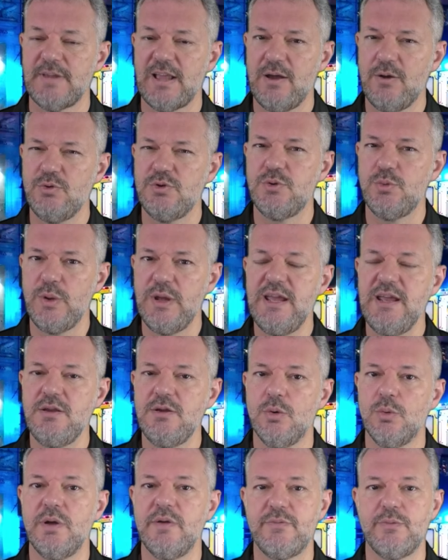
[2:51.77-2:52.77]
How do we
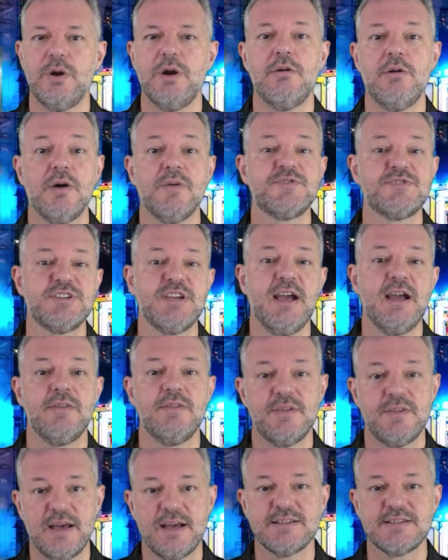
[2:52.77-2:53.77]
know if we're off
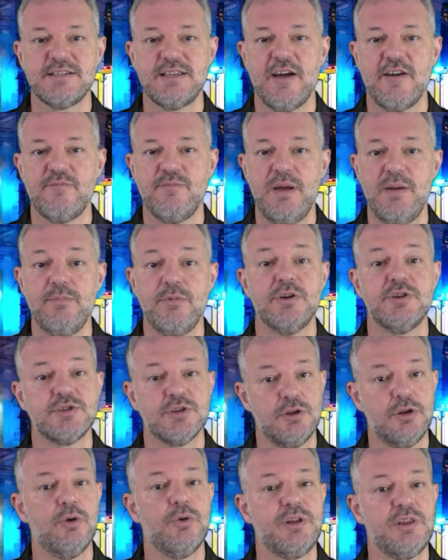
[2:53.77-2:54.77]
site that that staff member that's
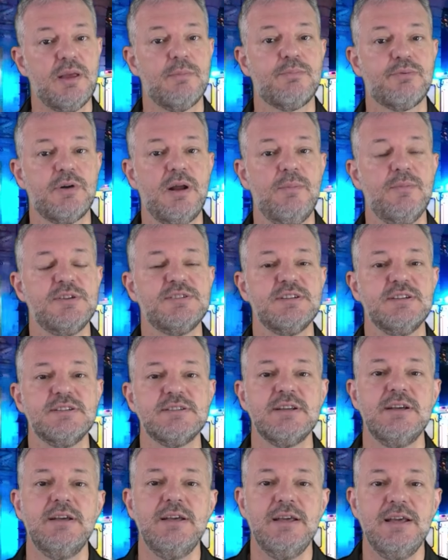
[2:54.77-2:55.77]
alone in them
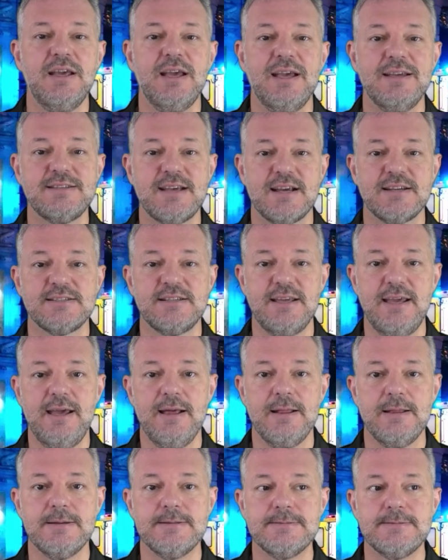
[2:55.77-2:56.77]
premises is actually
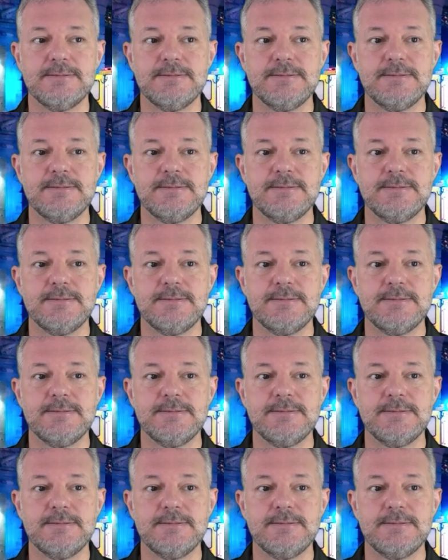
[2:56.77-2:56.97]
ill?